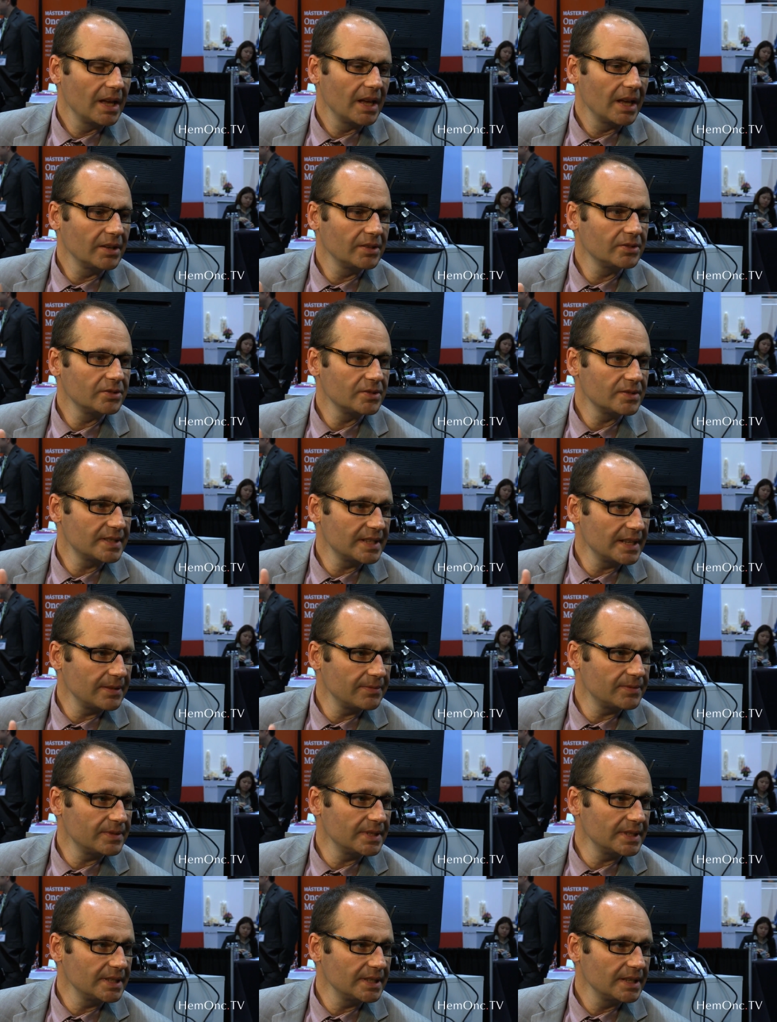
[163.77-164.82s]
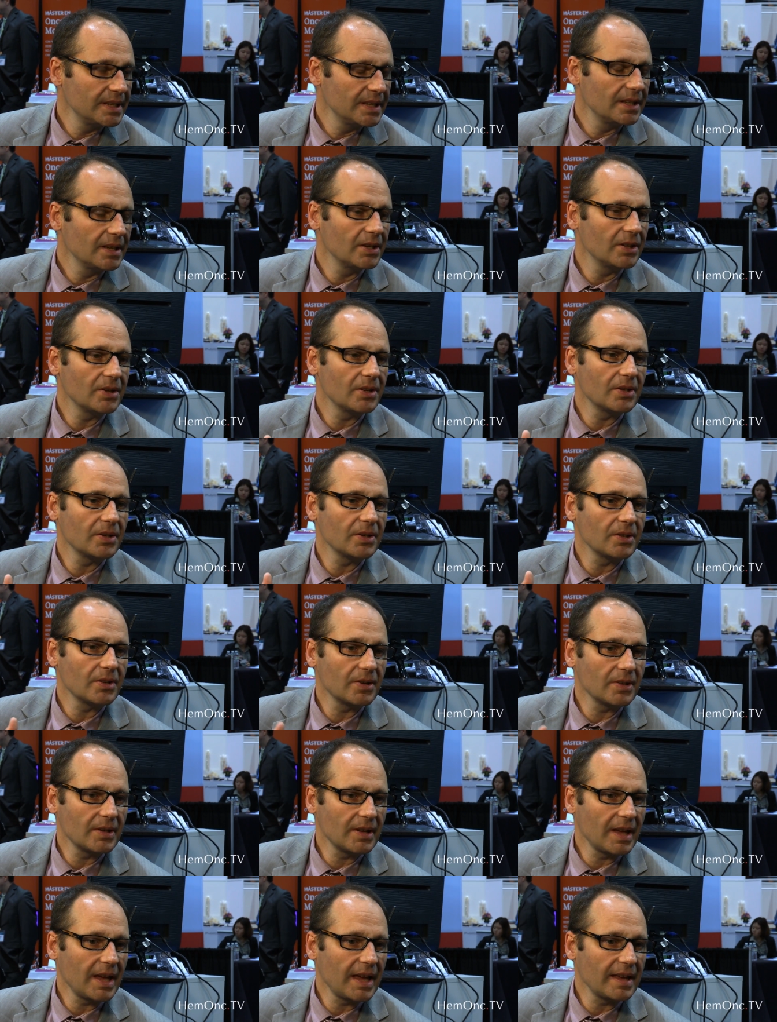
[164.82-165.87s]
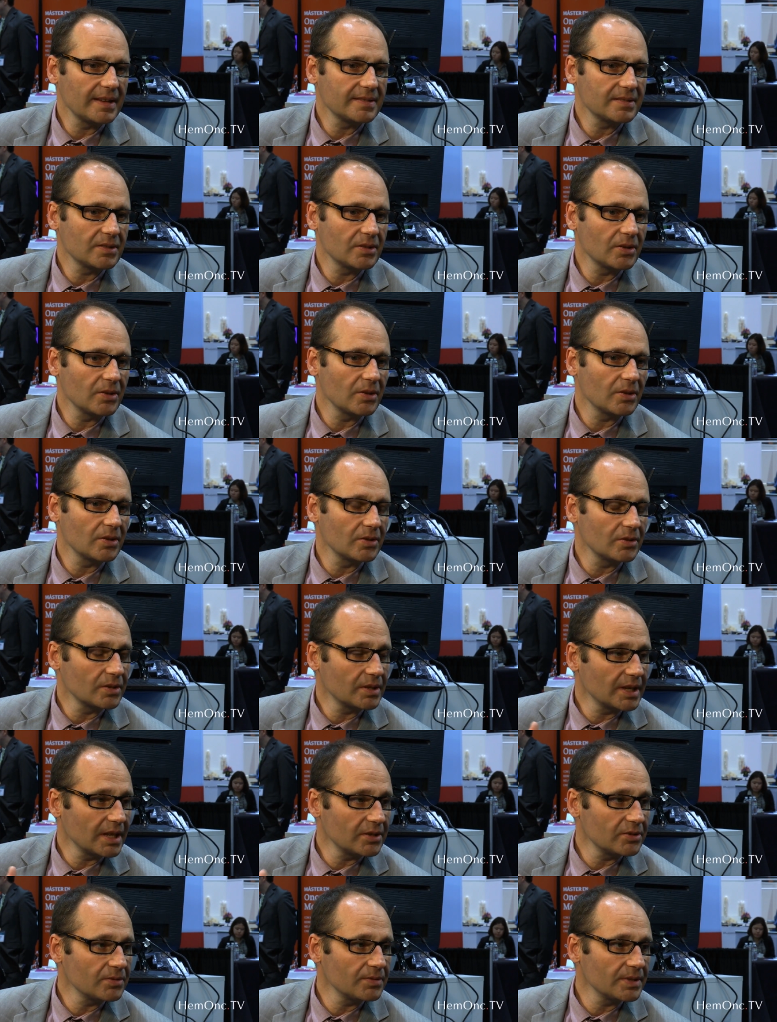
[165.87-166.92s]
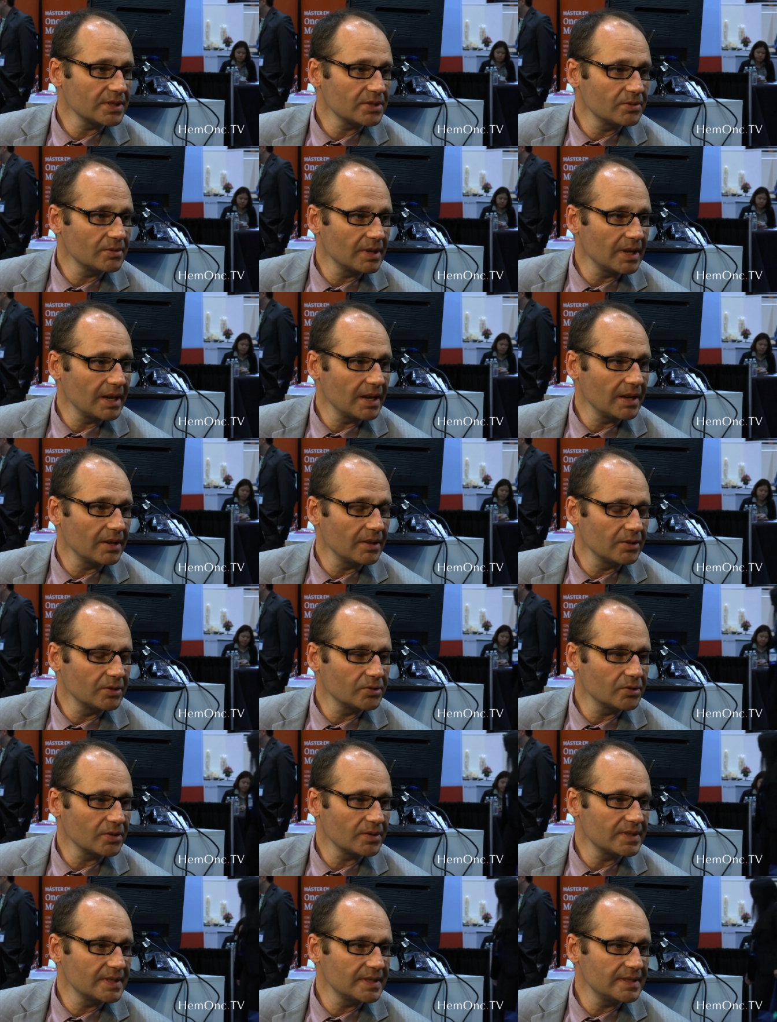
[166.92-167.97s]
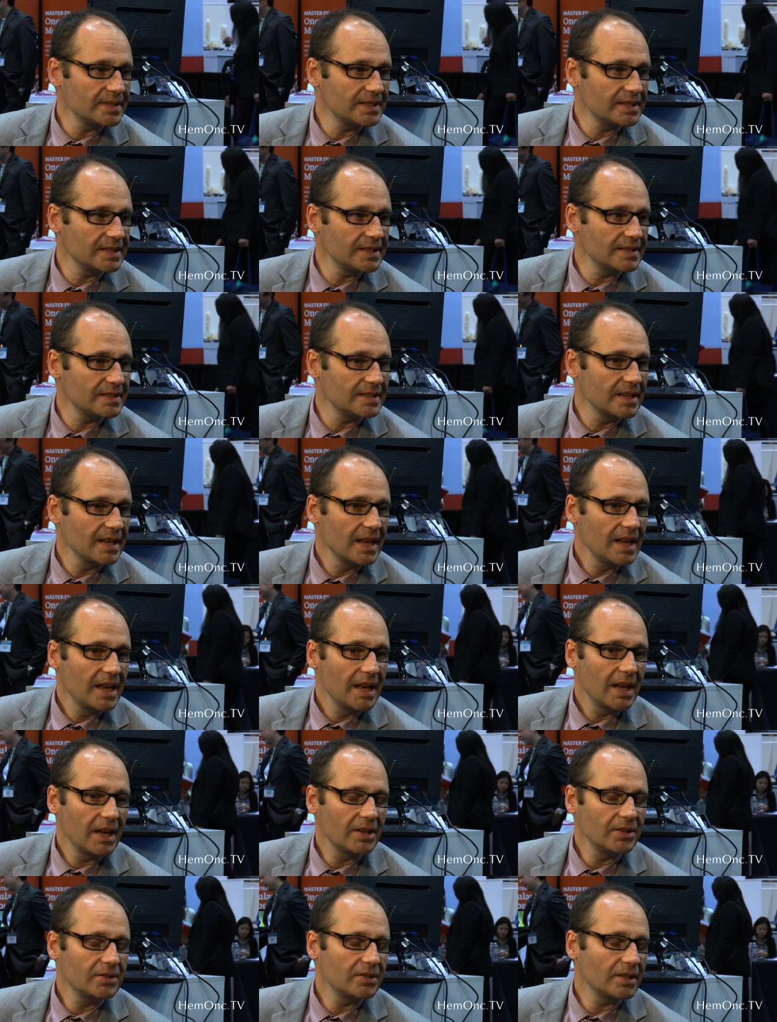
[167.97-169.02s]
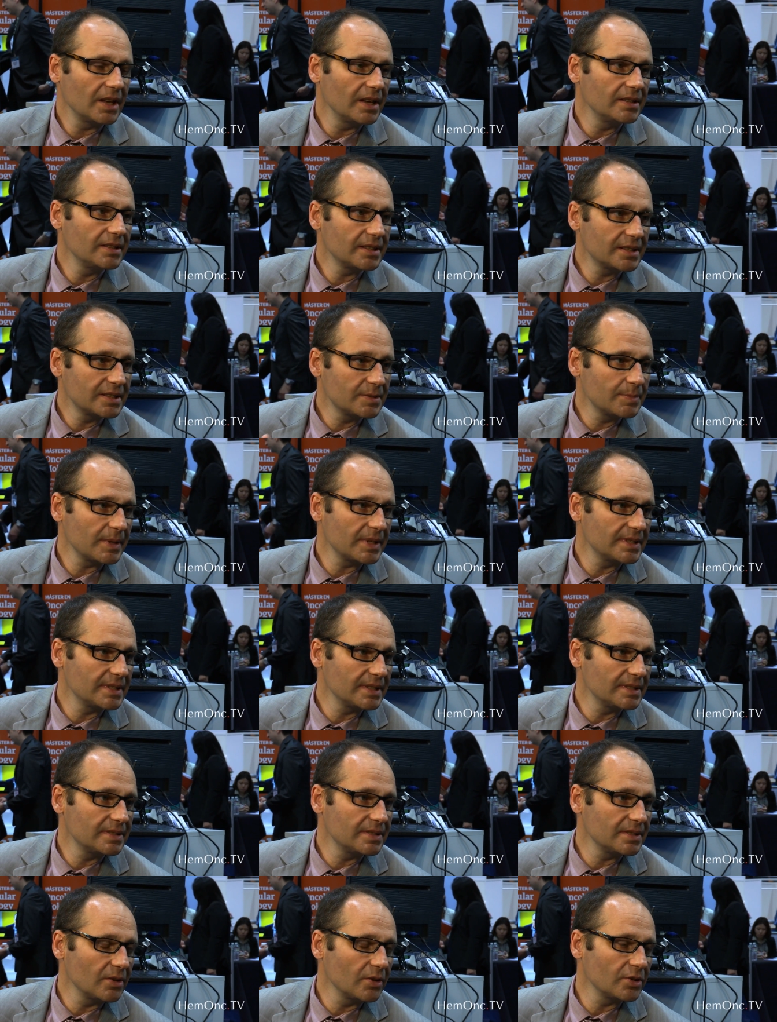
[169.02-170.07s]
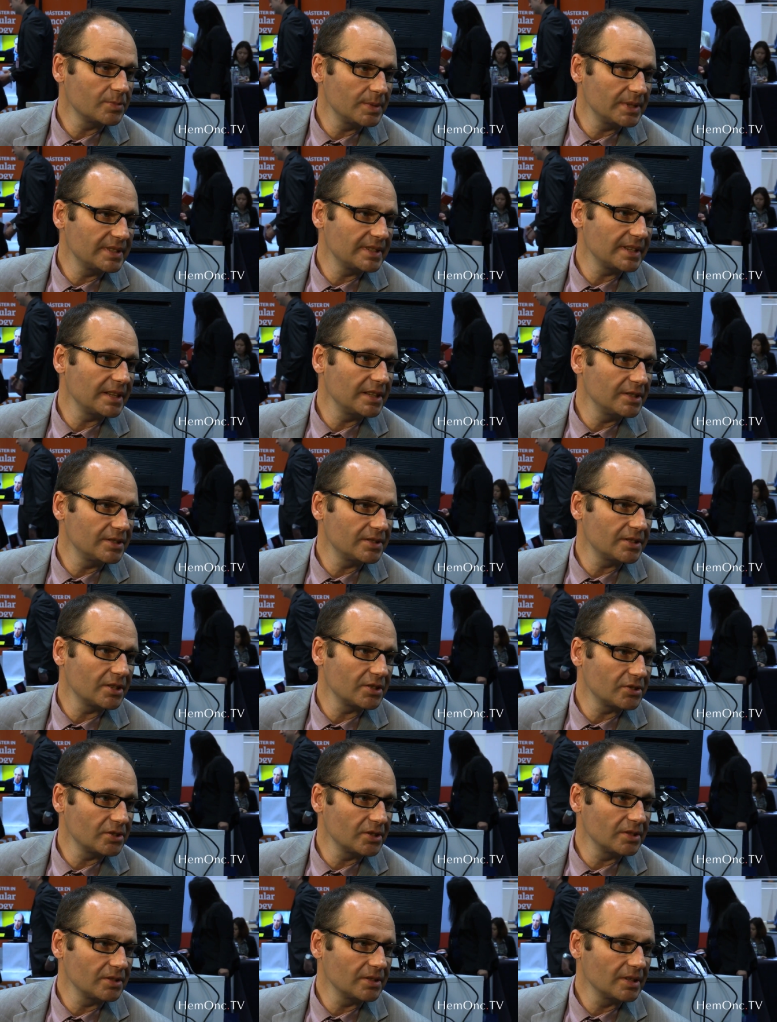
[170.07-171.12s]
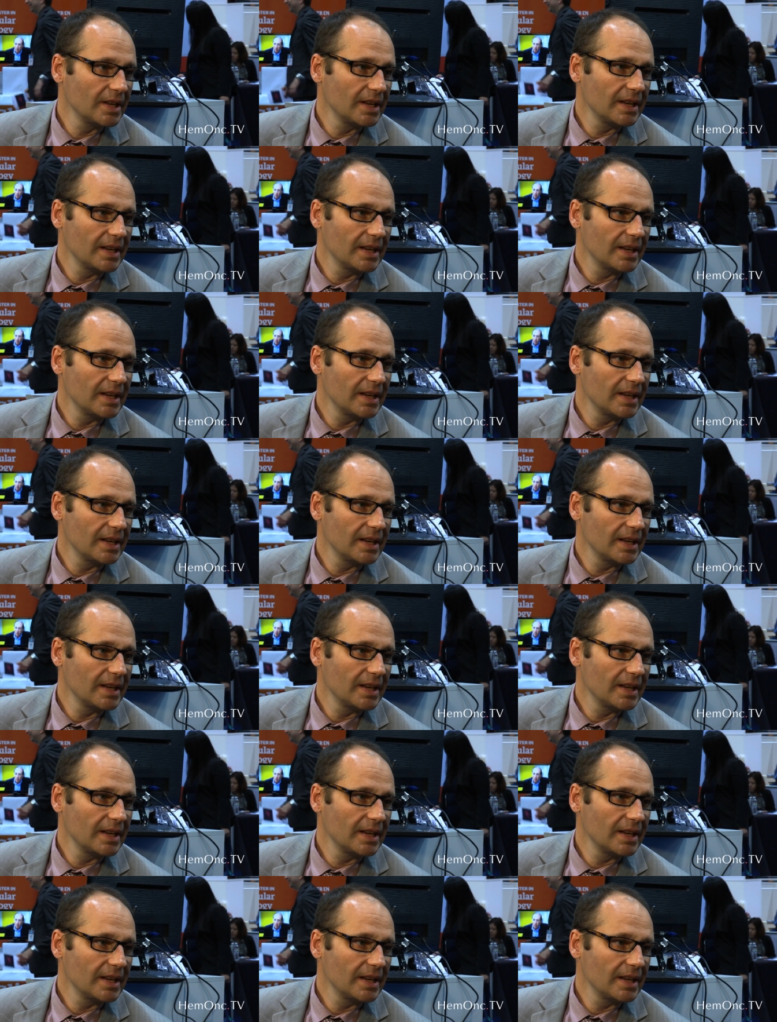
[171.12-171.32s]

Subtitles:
and the safety as cardiovascular toxicities and unexpected hospitalization,